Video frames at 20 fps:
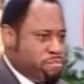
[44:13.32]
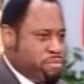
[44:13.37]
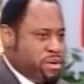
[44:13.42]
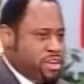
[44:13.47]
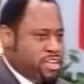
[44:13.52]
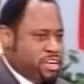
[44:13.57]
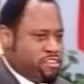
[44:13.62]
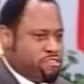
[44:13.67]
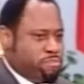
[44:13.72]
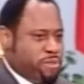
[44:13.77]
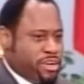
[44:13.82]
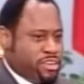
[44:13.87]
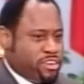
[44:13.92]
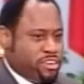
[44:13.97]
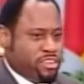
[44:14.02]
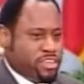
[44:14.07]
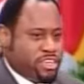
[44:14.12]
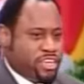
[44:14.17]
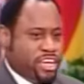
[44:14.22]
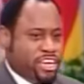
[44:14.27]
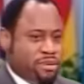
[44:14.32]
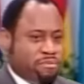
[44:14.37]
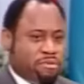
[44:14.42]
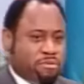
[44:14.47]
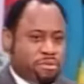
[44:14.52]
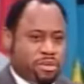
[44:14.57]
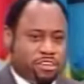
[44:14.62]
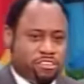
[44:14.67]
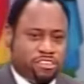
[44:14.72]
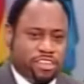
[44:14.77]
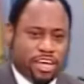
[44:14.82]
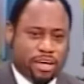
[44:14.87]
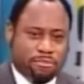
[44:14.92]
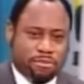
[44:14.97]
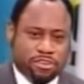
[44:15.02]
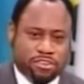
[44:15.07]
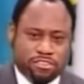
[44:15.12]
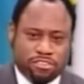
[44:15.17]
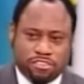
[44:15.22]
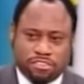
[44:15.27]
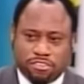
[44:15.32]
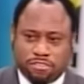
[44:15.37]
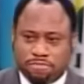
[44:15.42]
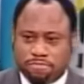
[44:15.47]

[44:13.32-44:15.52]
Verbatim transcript: but he expected the kingdom to be established.